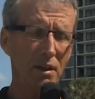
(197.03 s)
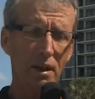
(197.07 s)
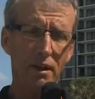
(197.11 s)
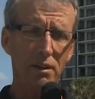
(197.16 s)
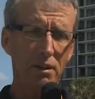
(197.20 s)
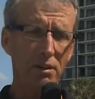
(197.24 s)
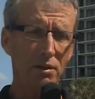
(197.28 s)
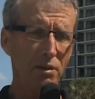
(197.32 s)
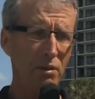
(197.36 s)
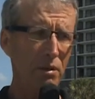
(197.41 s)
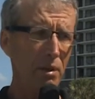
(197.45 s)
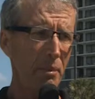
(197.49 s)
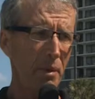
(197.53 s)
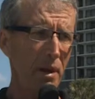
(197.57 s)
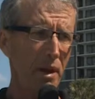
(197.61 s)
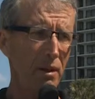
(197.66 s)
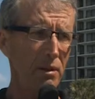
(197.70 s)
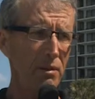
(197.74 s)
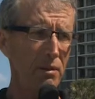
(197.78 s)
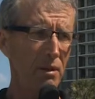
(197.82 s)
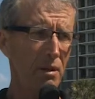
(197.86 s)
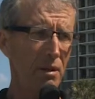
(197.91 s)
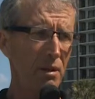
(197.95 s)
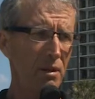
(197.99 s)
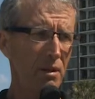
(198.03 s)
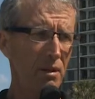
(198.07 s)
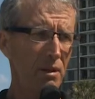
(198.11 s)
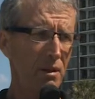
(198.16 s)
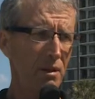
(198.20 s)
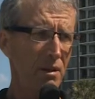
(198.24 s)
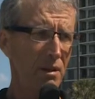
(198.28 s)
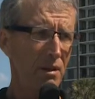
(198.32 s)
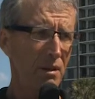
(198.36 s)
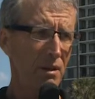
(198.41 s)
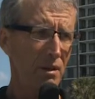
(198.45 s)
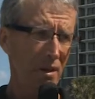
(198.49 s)
I didn't know about,
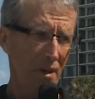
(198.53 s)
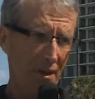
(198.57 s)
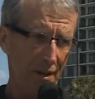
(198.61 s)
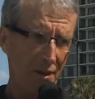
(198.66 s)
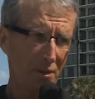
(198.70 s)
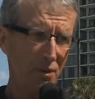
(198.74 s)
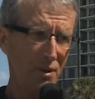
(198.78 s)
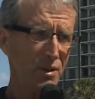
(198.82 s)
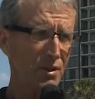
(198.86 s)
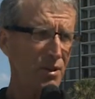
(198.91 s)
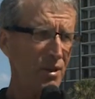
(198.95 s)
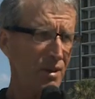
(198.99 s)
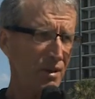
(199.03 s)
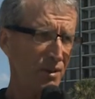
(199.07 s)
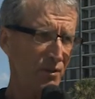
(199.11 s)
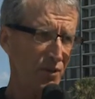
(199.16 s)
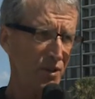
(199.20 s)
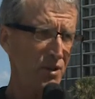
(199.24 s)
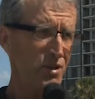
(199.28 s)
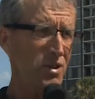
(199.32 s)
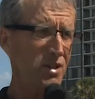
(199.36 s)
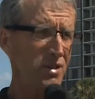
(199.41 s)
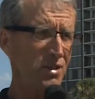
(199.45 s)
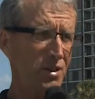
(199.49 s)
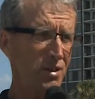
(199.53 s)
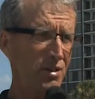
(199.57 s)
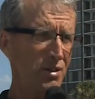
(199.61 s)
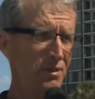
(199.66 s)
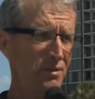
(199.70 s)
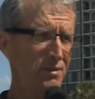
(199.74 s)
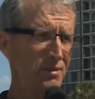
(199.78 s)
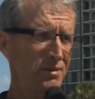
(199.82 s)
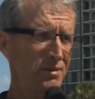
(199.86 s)
and he was Francesco.